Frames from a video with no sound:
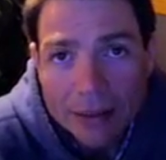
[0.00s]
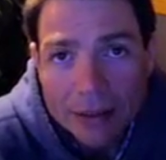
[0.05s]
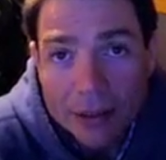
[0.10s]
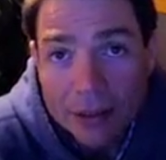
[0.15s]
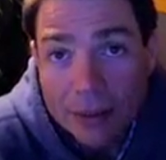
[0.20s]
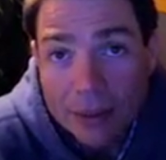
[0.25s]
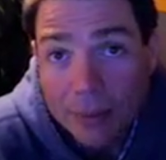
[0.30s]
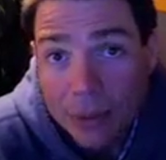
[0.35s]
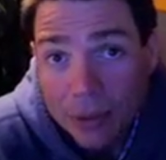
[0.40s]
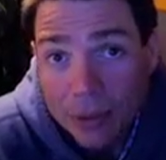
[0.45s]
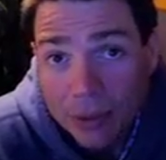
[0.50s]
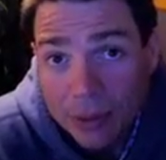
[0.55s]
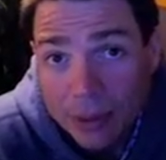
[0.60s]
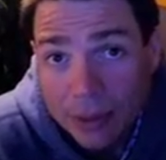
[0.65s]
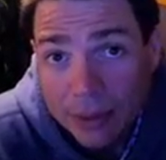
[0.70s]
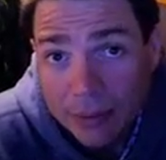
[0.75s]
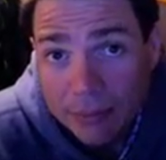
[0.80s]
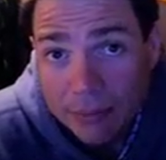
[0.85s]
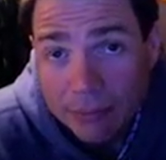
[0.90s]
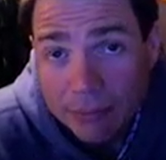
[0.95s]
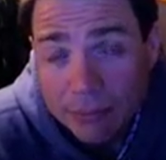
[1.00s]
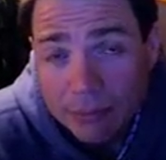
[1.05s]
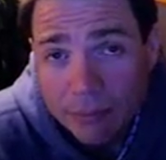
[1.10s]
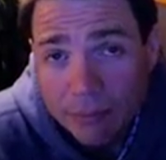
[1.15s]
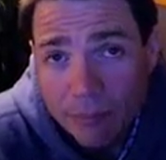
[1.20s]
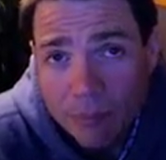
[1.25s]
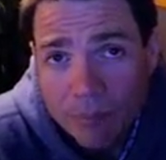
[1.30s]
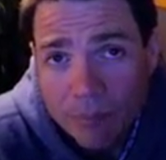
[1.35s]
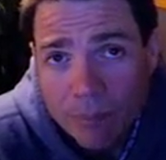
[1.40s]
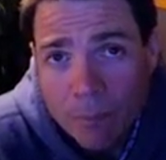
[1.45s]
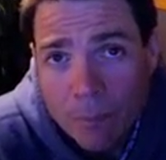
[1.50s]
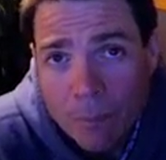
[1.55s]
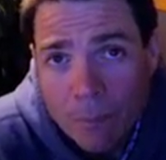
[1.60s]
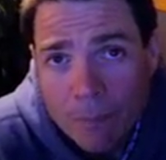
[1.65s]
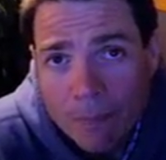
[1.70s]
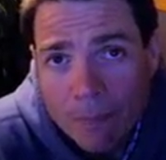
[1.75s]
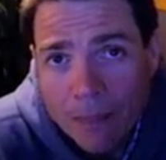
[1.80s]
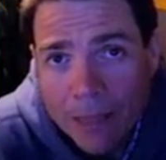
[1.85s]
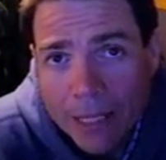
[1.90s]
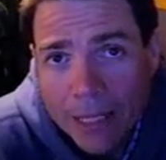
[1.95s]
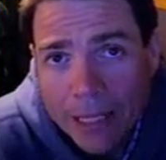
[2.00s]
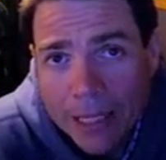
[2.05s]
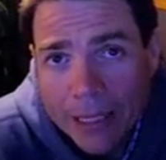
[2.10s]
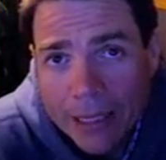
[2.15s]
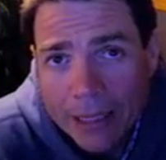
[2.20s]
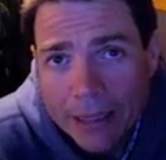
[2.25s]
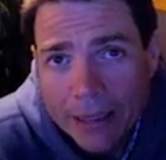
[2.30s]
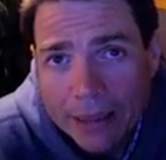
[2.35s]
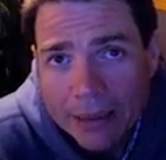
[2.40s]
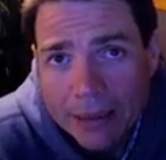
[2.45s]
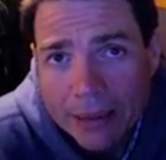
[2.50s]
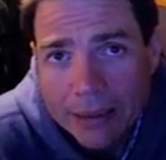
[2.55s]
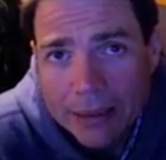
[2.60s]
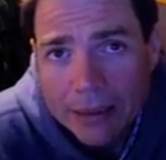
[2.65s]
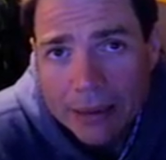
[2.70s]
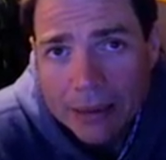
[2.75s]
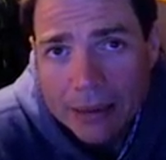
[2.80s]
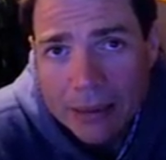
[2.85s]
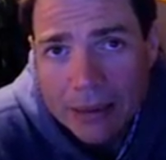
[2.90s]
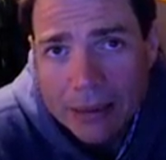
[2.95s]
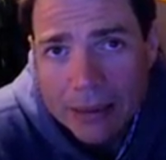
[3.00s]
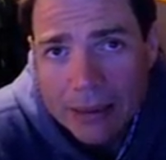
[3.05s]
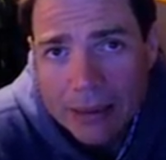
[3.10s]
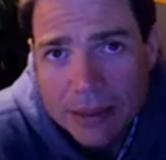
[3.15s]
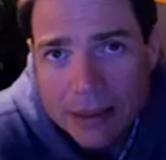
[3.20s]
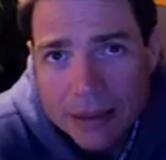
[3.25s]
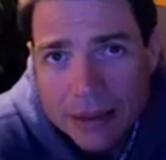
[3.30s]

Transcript: your community. And